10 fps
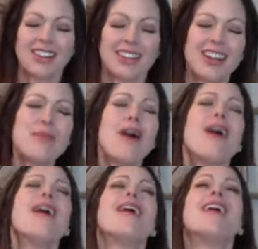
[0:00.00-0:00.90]
Come
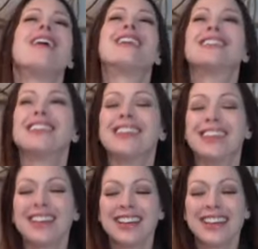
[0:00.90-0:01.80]
on.
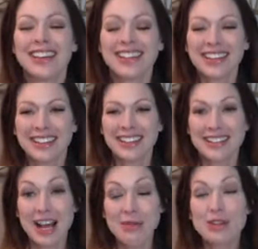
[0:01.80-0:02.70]

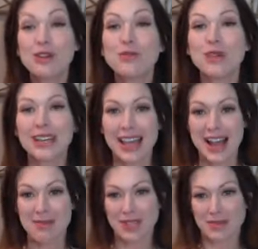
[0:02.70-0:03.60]
Because I'm a newbie at
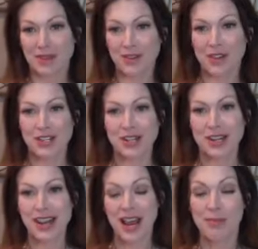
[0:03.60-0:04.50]
camp. It's my first year
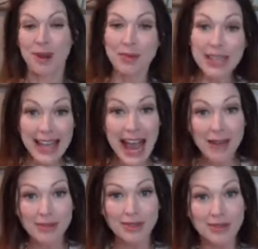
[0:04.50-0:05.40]
at camp. I'm in a
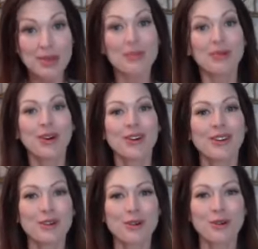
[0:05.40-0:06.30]
cabin with
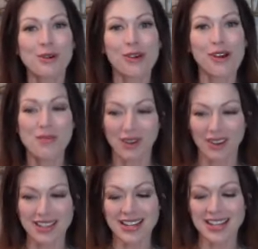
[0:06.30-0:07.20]
people who are more
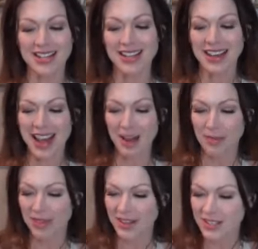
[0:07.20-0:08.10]
seasoned at camp,
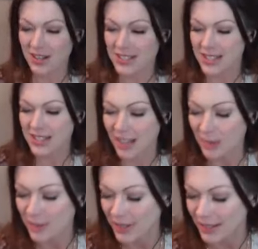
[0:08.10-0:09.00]
and they start to get
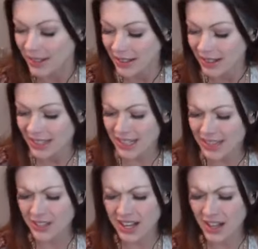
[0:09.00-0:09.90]
up and get
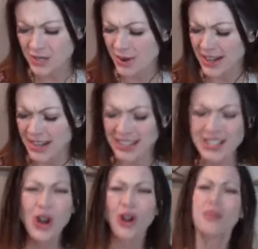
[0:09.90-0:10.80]
their towels ready, and it's
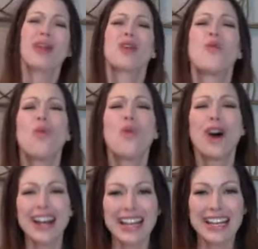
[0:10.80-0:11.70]
cold. I'm like,
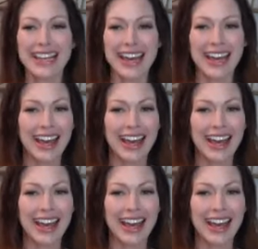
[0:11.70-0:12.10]
what in the hell?